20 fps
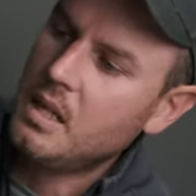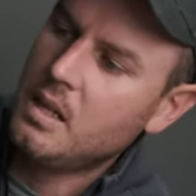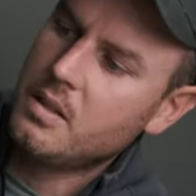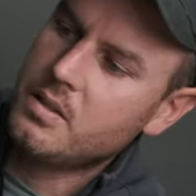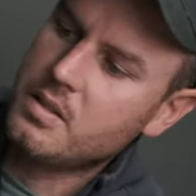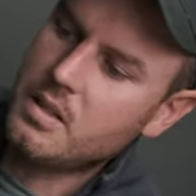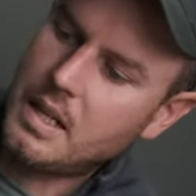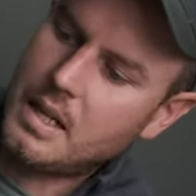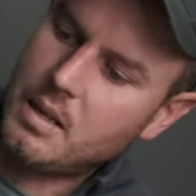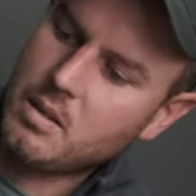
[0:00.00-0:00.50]

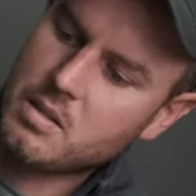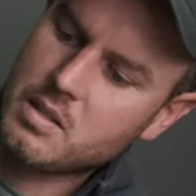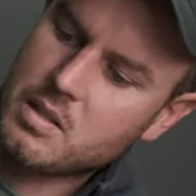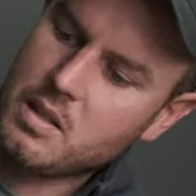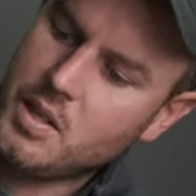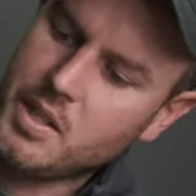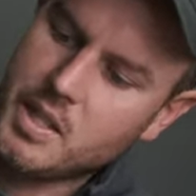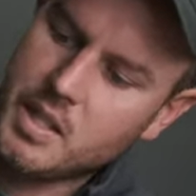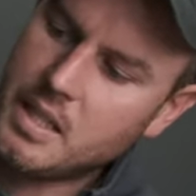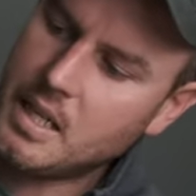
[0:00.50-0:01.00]
So that will
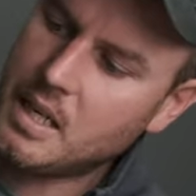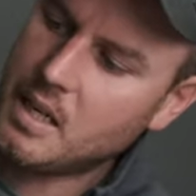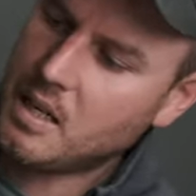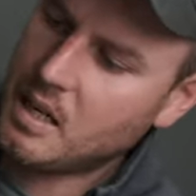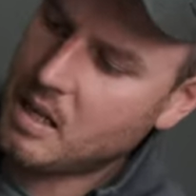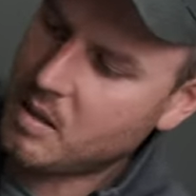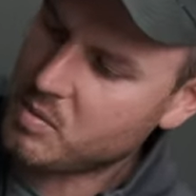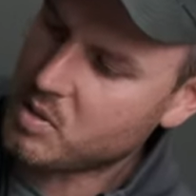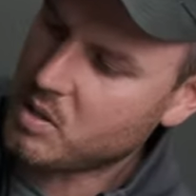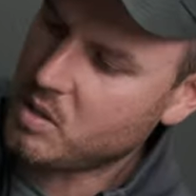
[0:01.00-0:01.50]
slide in there,
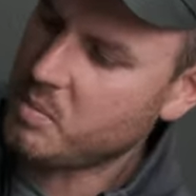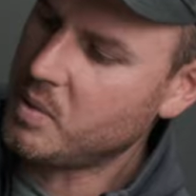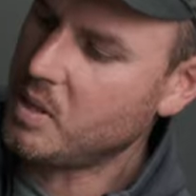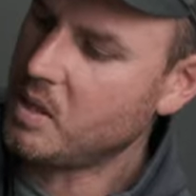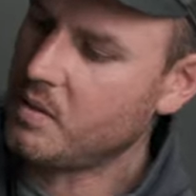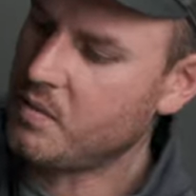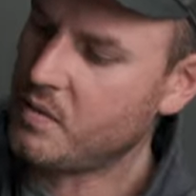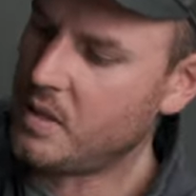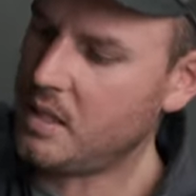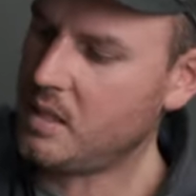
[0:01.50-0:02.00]
absolutely
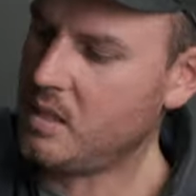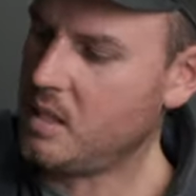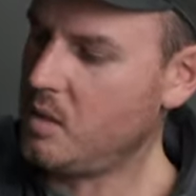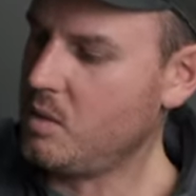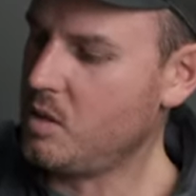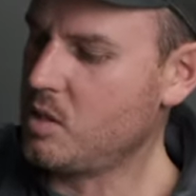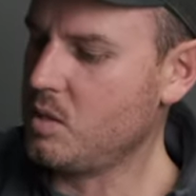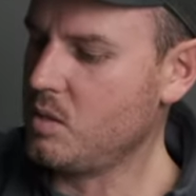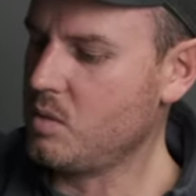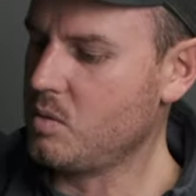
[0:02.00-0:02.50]
perfect. No
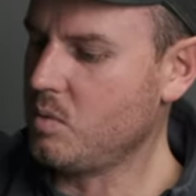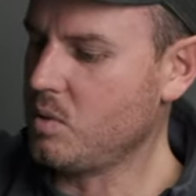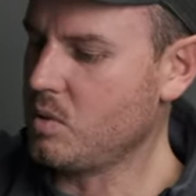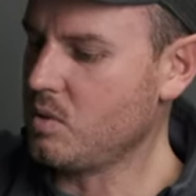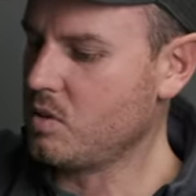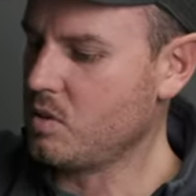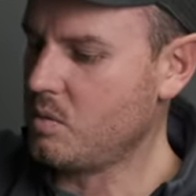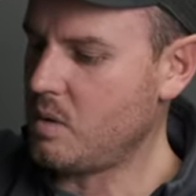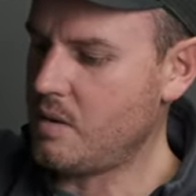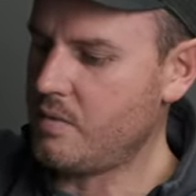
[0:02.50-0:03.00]
issues
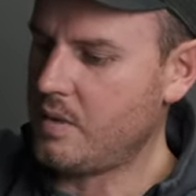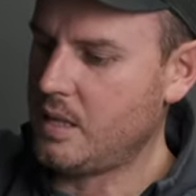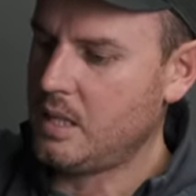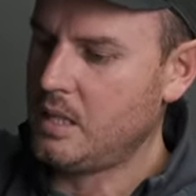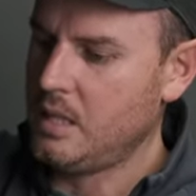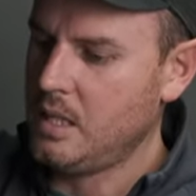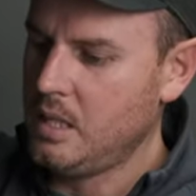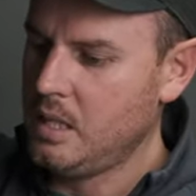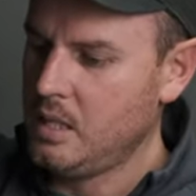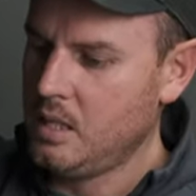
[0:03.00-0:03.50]
whatsoever.
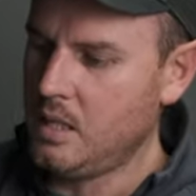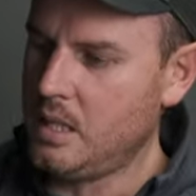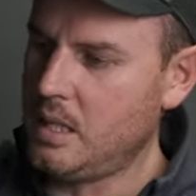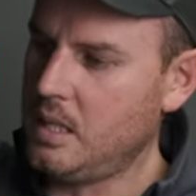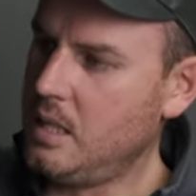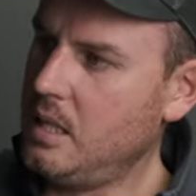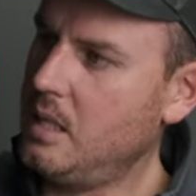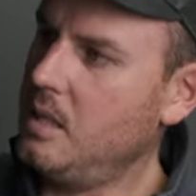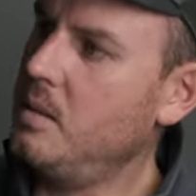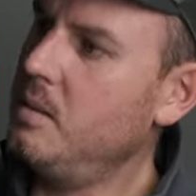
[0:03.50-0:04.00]

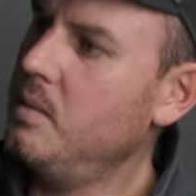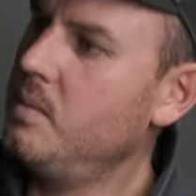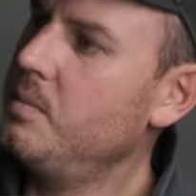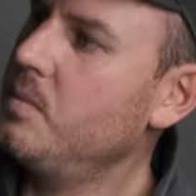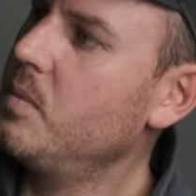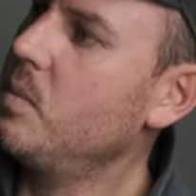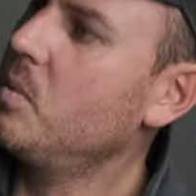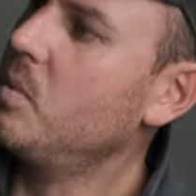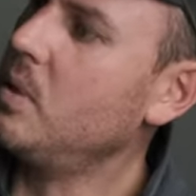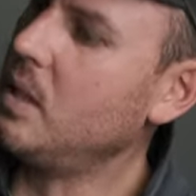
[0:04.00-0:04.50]

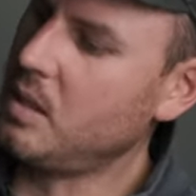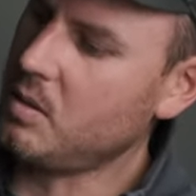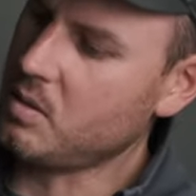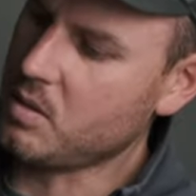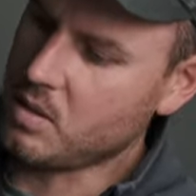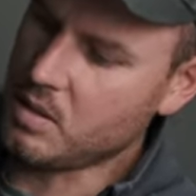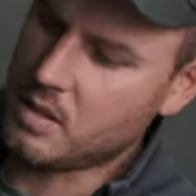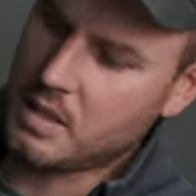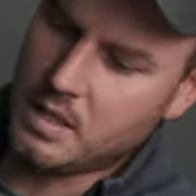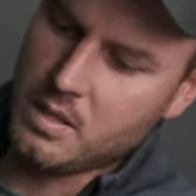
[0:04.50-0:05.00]
What
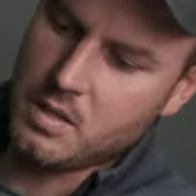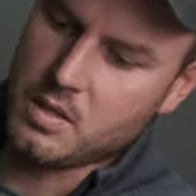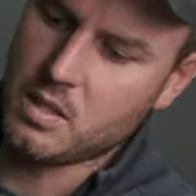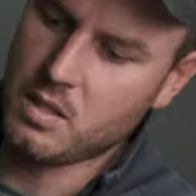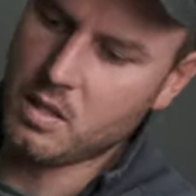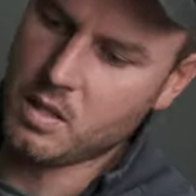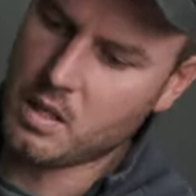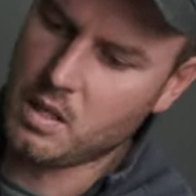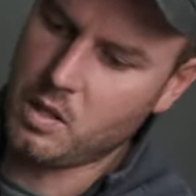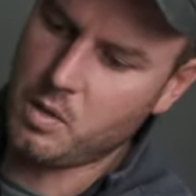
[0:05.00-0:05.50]
else is there? There's
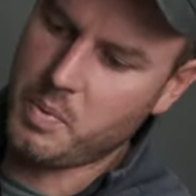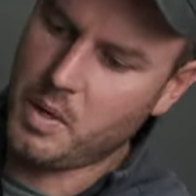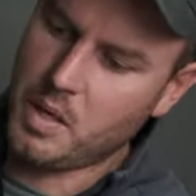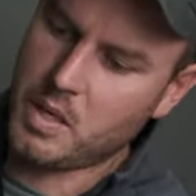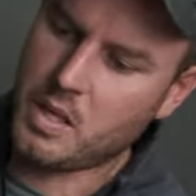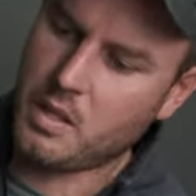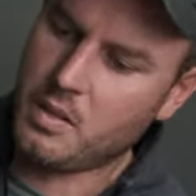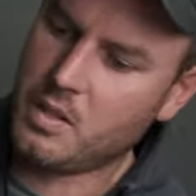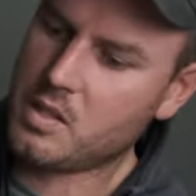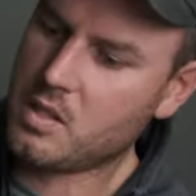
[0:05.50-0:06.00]
another little
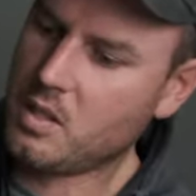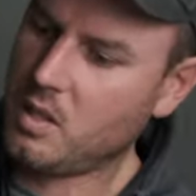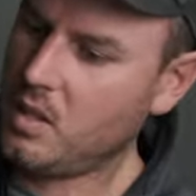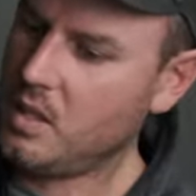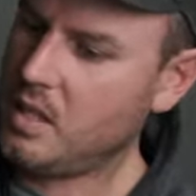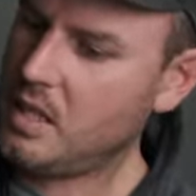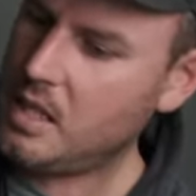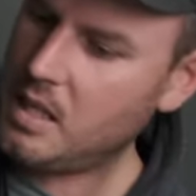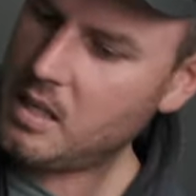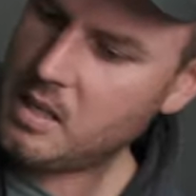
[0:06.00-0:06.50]
pocket on the
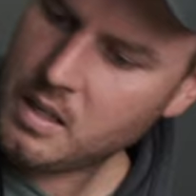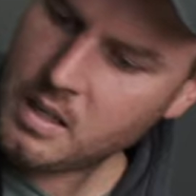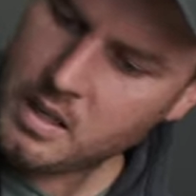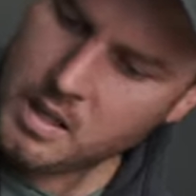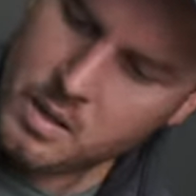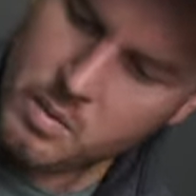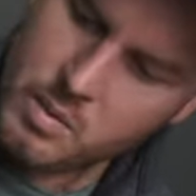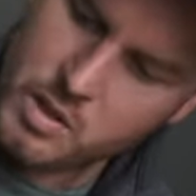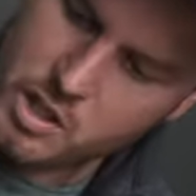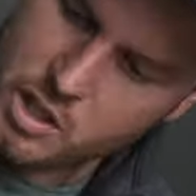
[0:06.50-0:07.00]
side here,
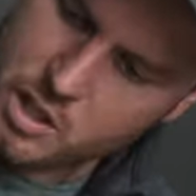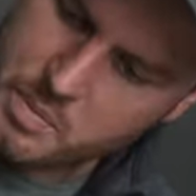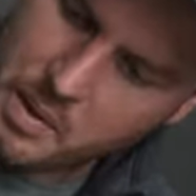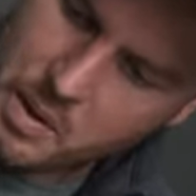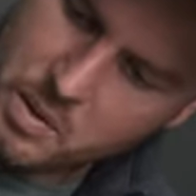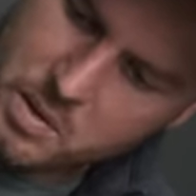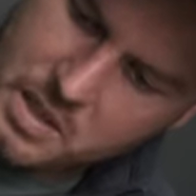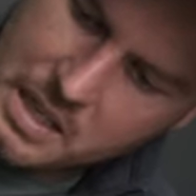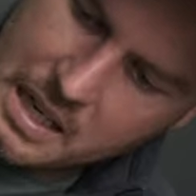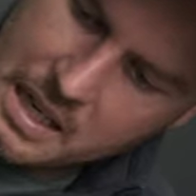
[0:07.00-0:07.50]
which is
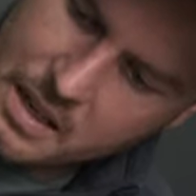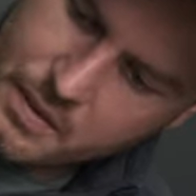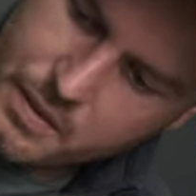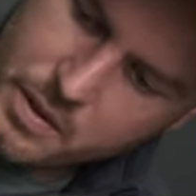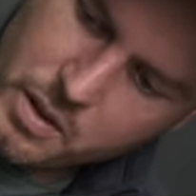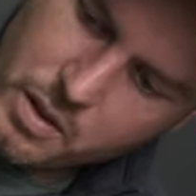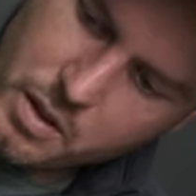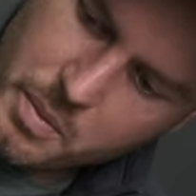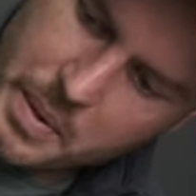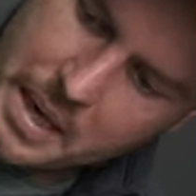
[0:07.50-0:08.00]
supposed to have
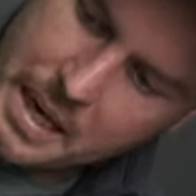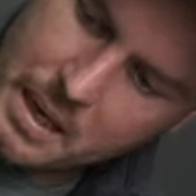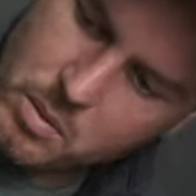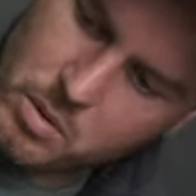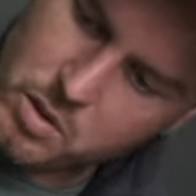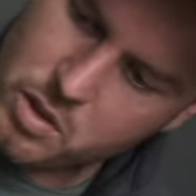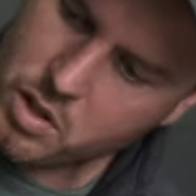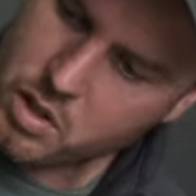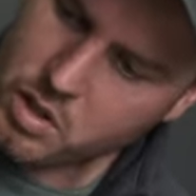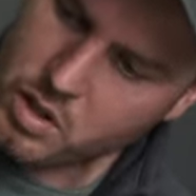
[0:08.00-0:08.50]
another
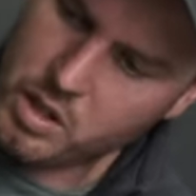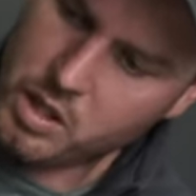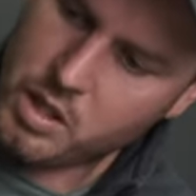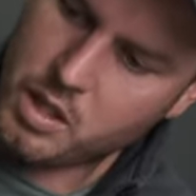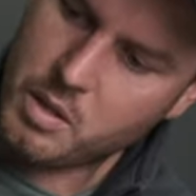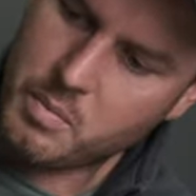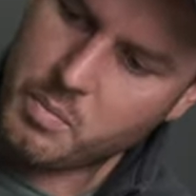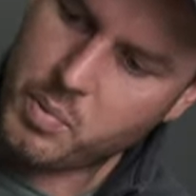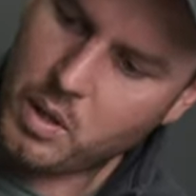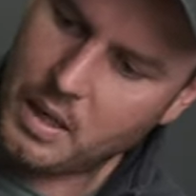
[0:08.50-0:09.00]
pouch that you
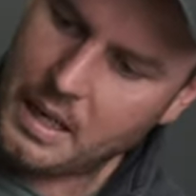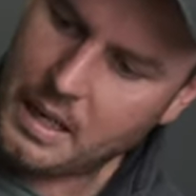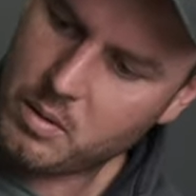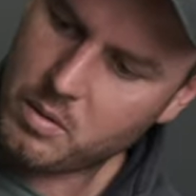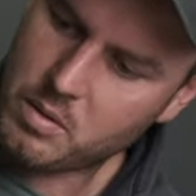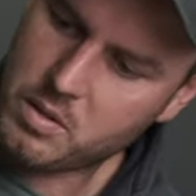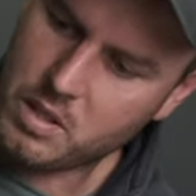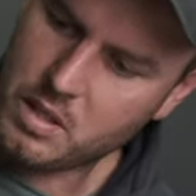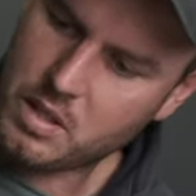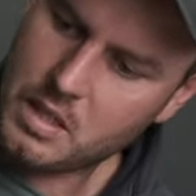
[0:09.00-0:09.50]
can pull
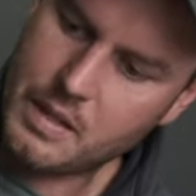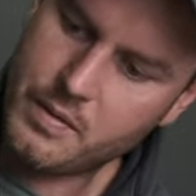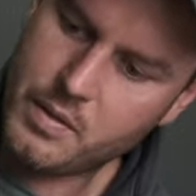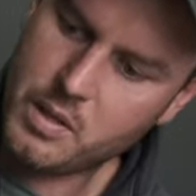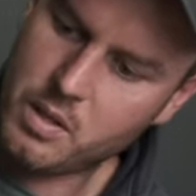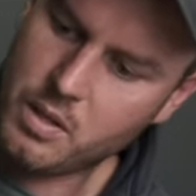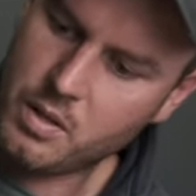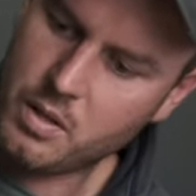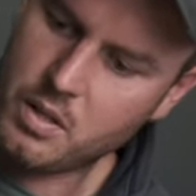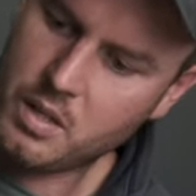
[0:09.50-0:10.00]
out so you can have
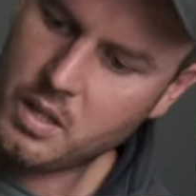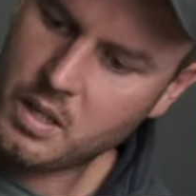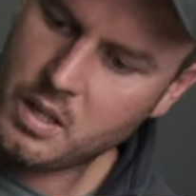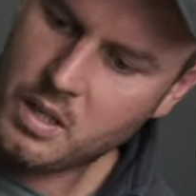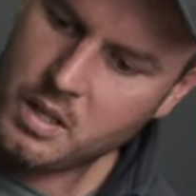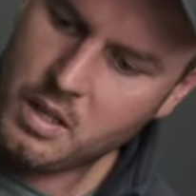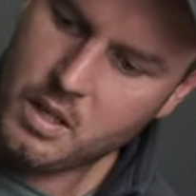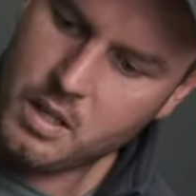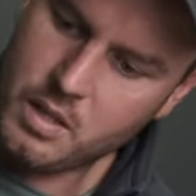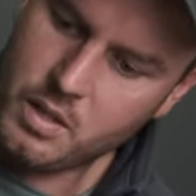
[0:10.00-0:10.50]
another
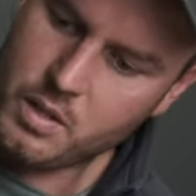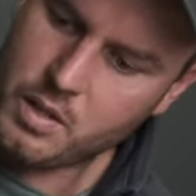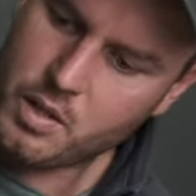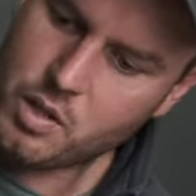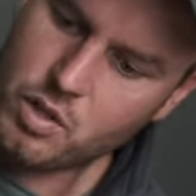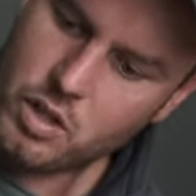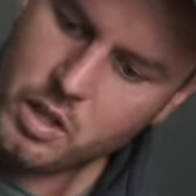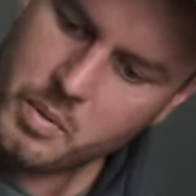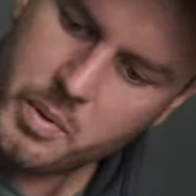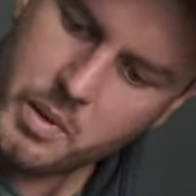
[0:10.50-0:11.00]

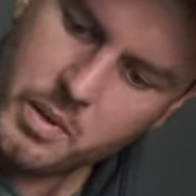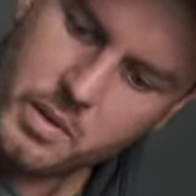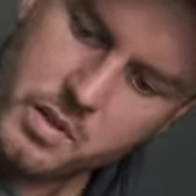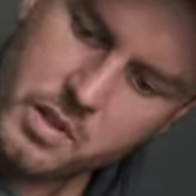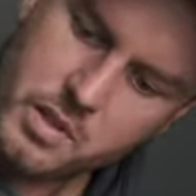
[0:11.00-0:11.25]
tripod on the